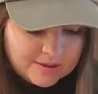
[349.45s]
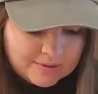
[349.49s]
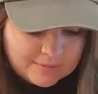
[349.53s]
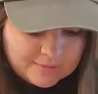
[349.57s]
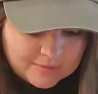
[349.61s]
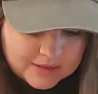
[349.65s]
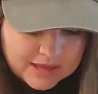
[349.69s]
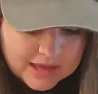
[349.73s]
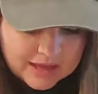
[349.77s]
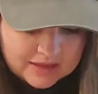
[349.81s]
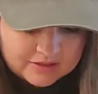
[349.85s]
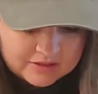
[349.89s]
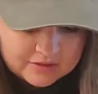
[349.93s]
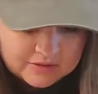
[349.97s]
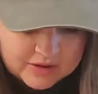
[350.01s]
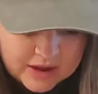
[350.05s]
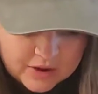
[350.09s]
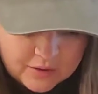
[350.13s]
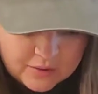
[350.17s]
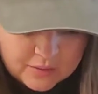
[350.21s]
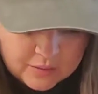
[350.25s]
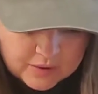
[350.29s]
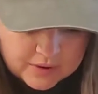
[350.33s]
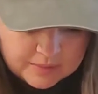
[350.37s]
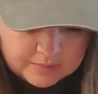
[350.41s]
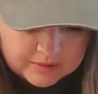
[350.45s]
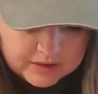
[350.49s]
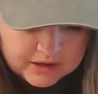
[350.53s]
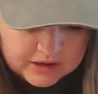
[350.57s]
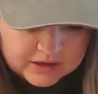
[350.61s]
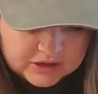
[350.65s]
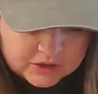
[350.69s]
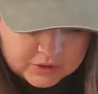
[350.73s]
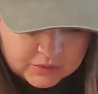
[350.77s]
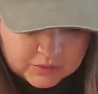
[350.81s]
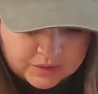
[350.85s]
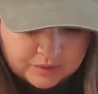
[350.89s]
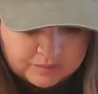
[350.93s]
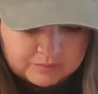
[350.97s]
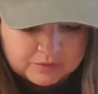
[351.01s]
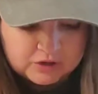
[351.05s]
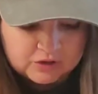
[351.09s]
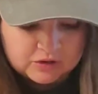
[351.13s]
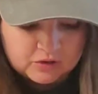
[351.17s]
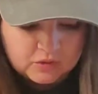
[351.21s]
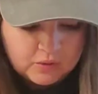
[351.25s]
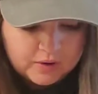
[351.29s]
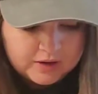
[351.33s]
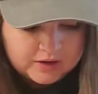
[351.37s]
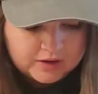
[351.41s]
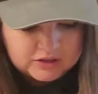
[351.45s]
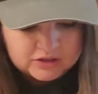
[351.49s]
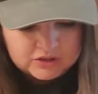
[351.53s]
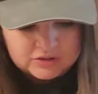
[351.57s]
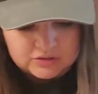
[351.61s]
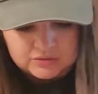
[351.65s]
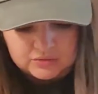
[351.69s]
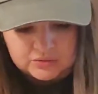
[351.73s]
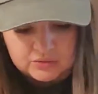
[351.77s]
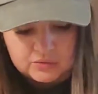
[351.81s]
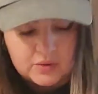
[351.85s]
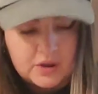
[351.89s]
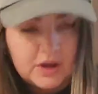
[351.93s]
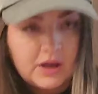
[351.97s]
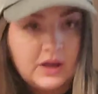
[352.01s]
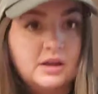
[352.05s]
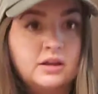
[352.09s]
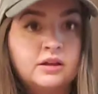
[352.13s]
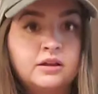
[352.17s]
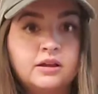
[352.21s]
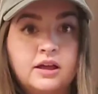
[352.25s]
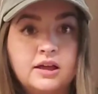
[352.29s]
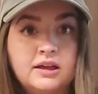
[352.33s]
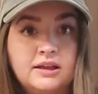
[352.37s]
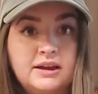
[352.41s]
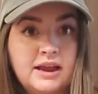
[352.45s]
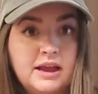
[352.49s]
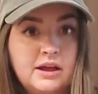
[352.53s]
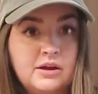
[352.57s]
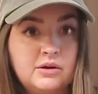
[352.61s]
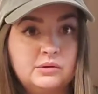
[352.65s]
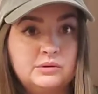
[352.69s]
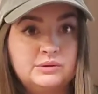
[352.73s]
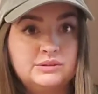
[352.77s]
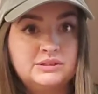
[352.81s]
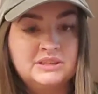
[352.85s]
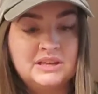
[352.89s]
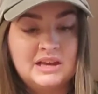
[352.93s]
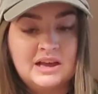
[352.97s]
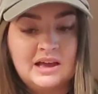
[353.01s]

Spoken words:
But yeah, so now what I'm going to do is I'm just going to cut out